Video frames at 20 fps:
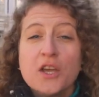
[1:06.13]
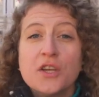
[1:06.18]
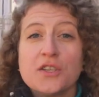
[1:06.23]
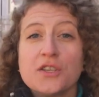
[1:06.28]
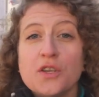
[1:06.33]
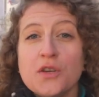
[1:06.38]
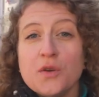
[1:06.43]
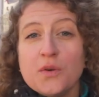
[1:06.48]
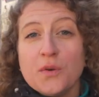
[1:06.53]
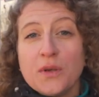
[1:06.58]

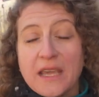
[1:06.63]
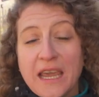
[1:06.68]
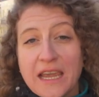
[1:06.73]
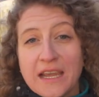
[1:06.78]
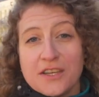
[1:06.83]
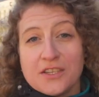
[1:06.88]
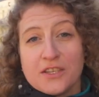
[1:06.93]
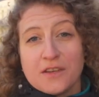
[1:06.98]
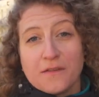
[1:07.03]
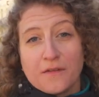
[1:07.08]
to
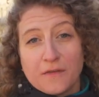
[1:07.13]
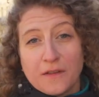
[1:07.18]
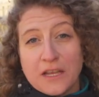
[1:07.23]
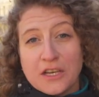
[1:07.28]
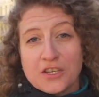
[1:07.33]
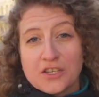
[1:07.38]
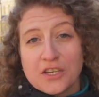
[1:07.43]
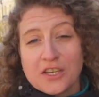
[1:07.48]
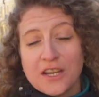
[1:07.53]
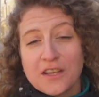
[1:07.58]
gauge
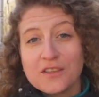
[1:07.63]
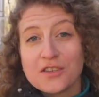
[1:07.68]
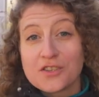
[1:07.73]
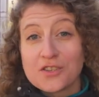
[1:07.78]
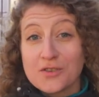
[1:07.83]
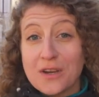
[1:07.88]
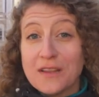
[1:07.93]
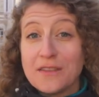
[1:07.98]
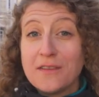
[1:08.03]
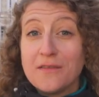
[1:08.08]
inflation and the
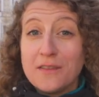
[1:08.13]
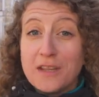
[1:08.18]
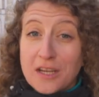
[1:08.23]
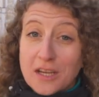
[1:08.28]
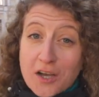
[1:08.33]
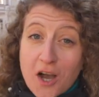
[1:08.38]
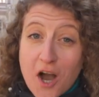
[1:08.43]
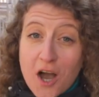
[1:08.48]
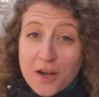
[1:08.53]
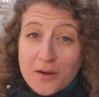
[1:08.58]
strength of the
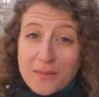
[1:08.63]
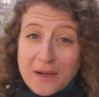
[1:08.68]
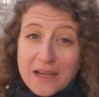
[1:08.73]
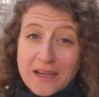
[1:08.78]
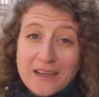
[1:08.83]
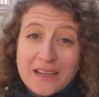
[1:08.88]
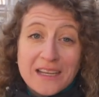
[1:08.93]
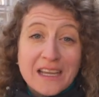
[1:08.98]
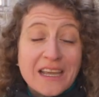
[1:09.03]
economy.